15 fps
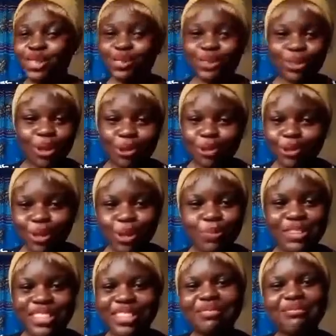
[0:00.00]
don't stop
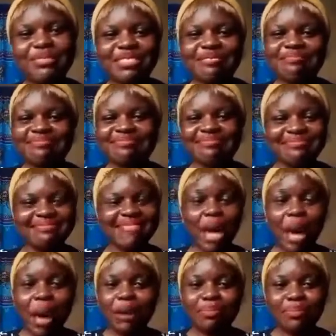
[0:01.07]
giving,
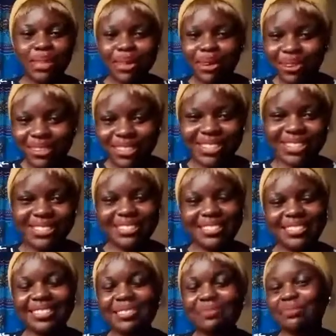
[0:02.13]
because
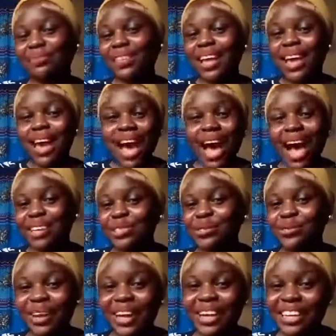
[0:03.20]
as you
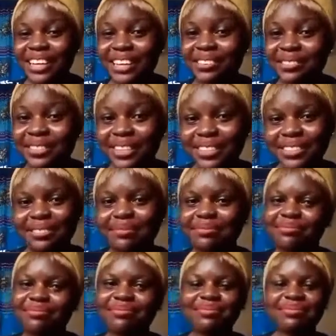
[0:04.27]
are giving,
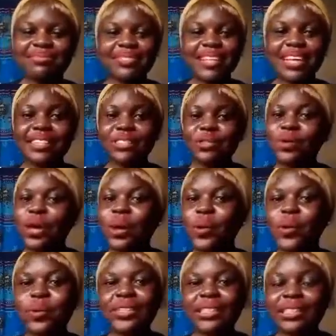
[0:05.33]
that is where
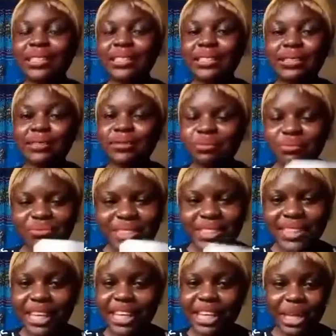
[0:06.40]
God is
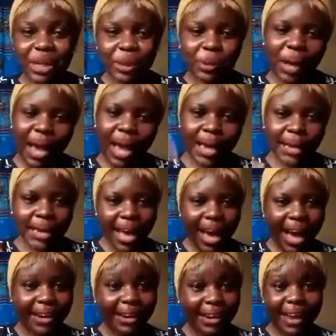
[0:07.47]
taking you higher
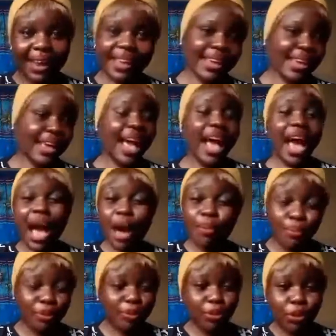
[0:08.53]
and higher,
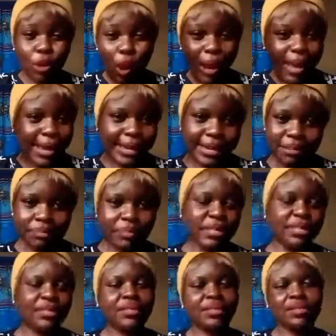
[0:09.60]
above your enemies,
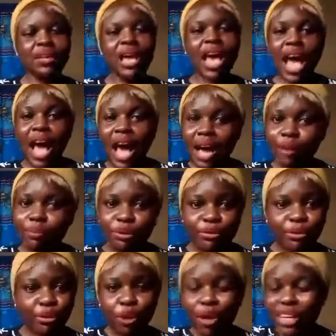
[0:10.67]
above
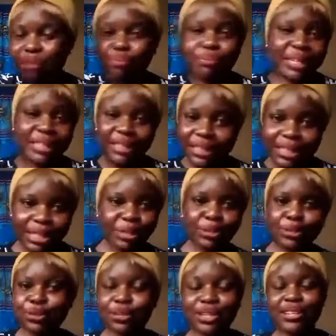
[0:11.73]
your
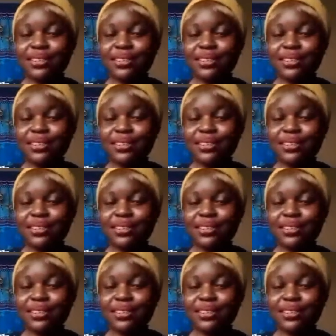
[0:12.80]
imagination.